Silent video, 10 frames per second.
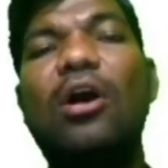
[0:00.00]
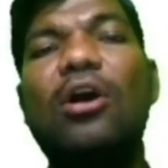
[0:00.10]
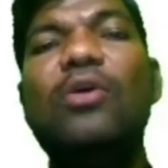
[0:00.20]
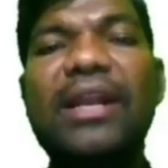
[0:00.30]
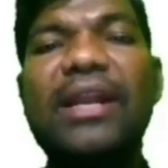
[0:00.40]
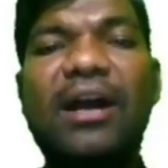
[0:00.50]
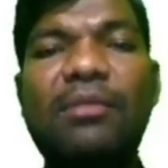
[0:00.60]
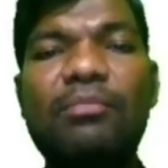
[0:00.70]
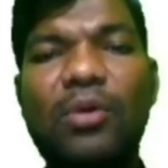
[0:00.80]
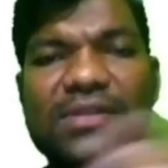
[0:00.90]
You can
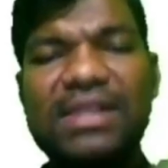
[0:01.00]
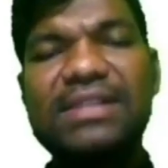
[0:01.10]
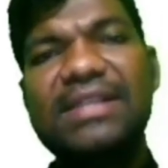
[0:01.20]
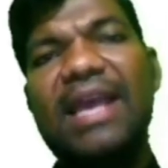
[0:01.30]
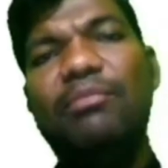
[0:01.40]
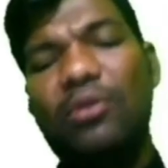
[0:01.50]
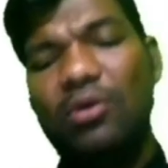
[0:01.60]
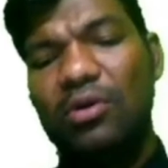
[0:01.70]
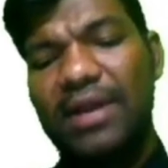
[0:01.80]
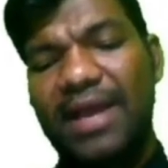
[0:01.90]
compose the same
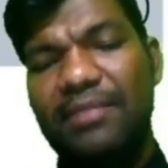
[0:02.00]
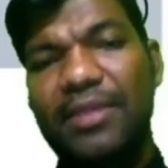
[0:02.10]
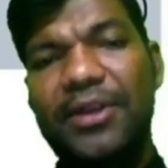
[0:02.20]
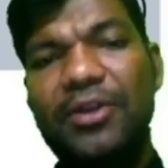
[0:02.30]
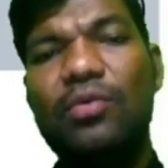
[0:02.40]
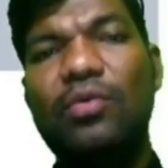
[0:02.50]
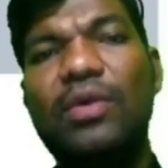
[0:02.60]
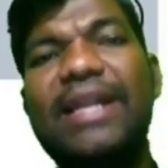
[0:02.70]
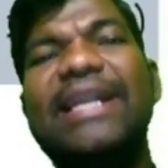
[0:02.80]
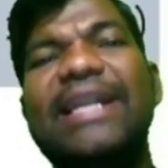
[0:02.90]
program into
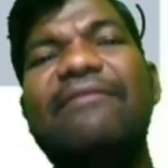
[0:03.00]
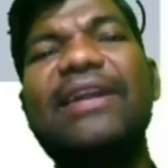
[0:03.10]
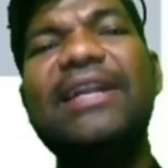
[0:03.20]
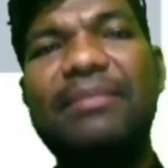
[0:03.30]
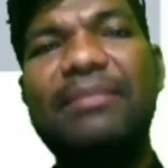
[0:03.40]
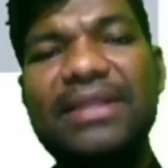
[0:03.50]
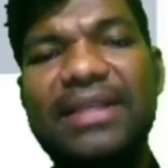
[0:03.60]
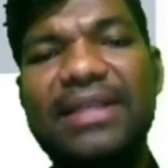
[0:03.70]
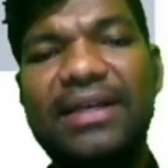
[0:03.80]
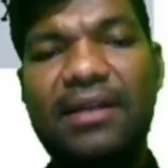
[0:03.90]
in different
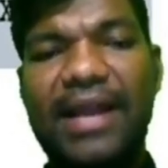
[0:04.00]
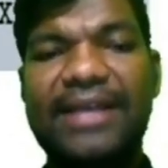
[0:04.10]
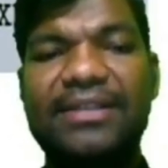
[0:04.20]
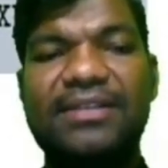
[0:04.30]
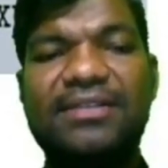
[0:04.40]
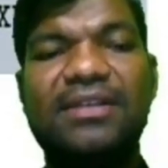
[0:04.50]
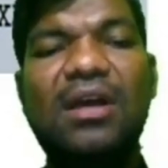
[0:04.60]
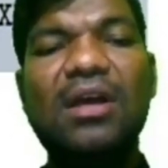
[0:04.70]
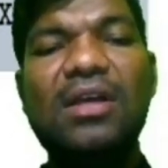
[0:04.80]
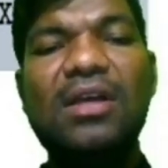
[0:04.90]
method like this.
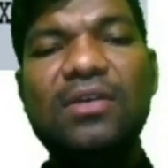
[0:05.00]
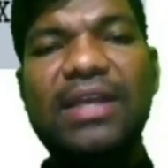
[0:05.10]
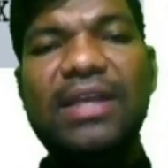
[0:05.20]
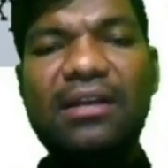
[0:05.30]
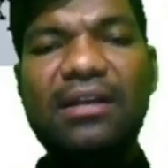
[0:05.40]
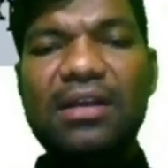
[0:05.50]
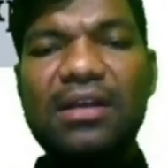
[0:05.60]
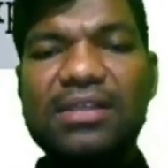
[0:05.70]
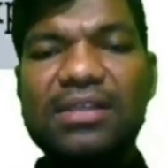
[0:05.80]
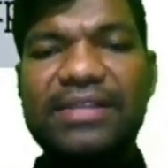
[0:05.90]
So here
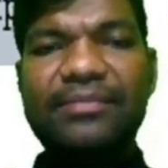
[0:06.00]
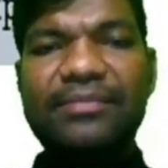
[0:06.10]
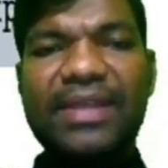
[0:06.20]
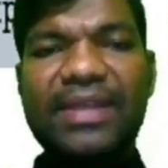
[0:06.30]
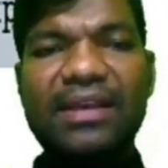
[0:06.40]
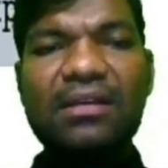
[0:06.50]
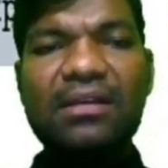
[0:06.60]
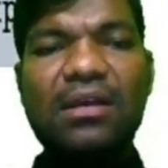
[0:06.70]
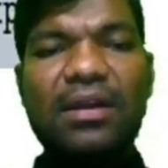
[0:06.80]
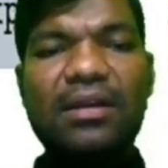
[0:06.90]
same thing,
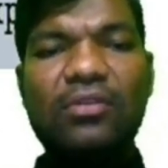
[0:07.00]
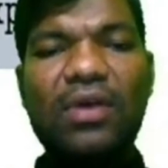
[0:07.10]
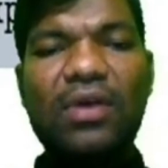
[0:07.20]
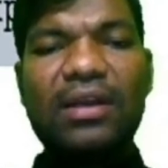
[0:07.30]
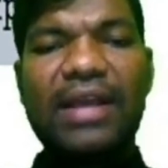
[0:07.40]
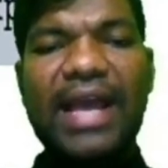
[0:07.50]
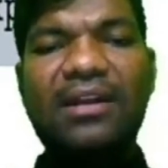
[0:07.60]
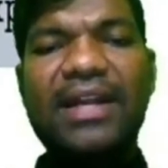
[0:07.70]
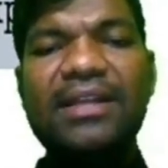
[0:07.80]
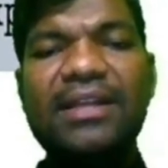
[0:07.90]
you are
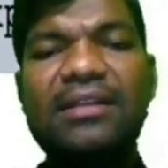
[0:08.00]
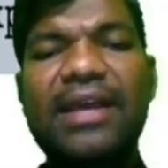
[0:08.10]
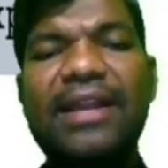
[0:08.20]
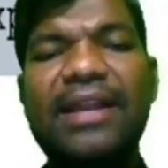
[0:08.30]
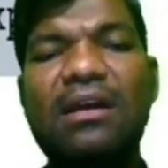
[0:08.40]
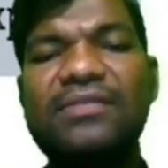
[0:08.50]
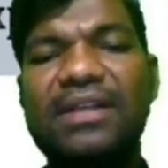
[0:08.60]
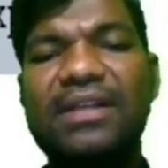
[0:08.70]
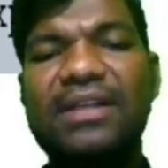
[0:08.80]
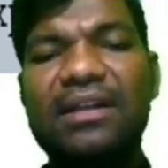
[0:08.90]
calculating the area of
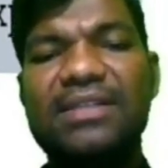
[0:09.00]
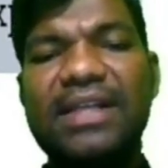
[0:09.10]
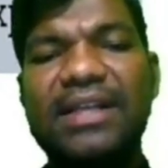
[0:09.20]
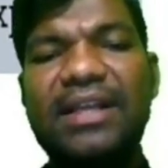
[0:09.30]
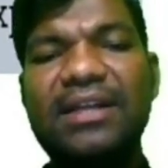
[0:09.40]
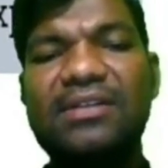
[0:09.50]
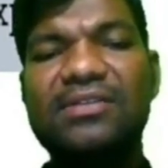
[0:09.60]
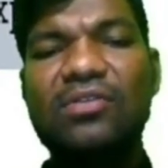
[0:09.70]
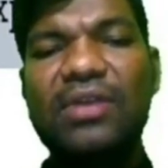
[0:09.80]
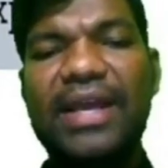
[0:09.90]
circle
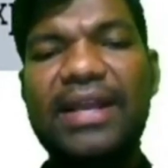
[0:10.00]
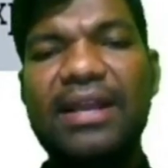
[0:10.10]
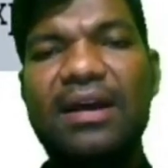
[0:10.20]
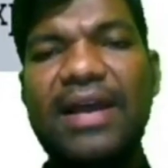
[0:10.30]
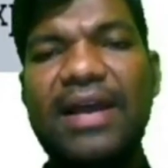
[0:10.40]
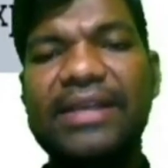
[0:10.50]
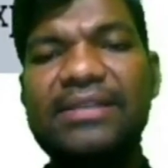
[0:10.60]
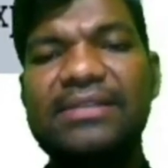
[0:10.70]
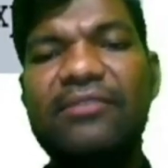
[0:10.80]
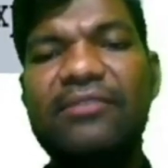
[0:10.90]
underscore area
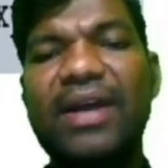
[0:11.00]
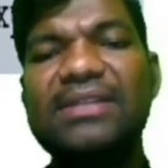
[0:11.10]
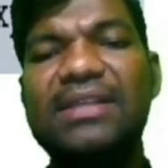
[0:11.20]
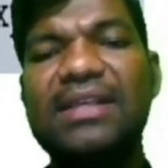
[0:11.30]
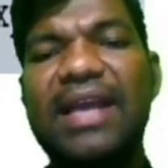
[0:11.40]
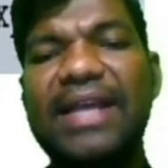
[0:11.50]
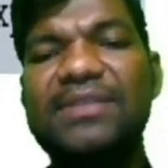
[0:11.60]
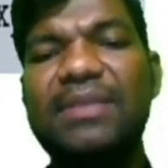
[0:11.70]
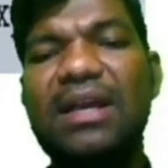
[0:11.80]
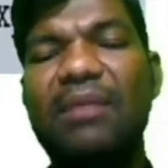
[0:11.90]
xc yc
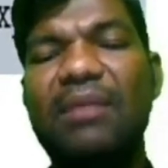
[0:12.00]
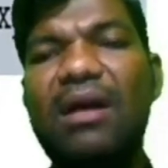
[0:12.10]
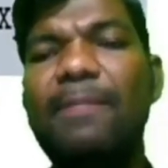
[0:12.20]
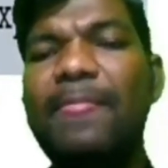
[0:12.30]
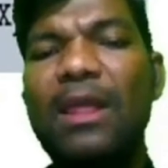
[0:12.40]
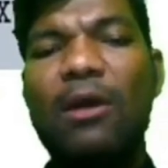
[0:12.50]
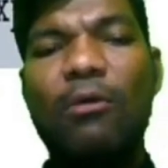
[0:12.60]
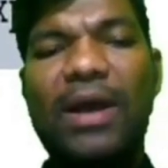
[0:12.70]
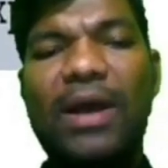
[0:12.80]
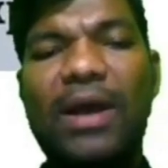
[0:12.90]
xp comma
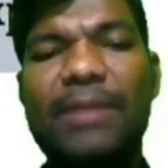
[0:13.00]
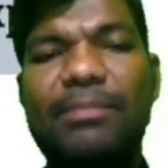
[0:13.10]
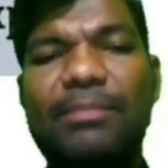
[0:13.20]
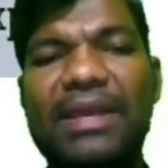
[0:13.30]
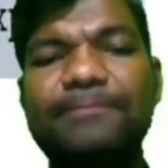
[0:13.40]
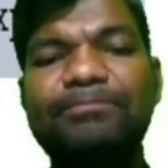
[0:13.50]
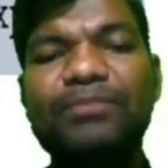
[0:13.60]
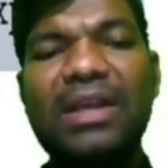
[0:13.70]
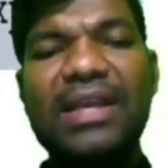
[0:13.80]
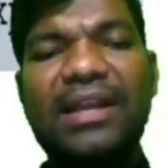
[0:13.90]
yp.
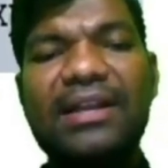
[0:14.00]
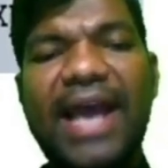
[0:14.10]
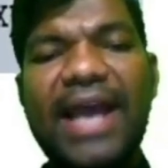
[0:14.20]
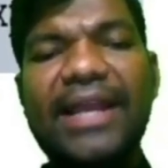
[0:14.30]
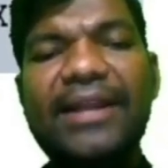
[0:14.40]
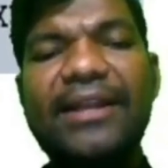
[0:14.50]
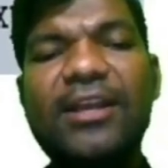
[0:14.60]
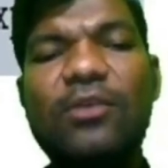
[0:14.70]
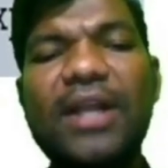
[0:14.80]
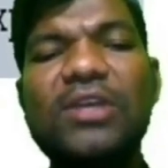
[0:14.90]
Here directly you are
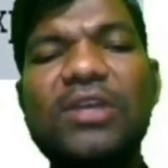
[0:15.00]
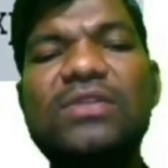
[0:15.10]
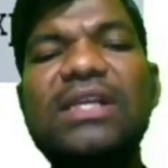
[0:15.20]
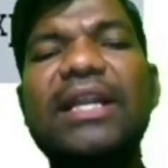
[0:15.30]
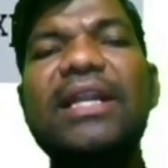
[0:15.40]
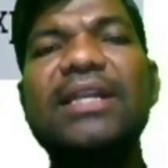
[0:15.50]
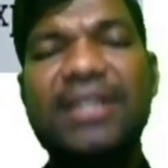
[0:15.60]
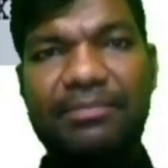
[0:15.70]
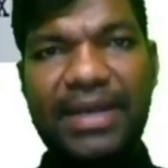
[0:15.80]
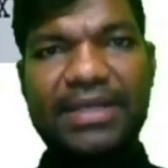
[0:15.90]
using return
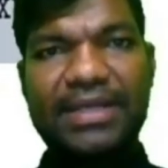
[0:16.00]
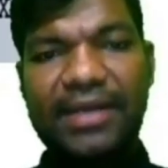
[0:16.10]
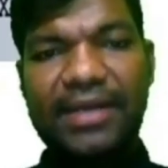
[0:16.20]
statement.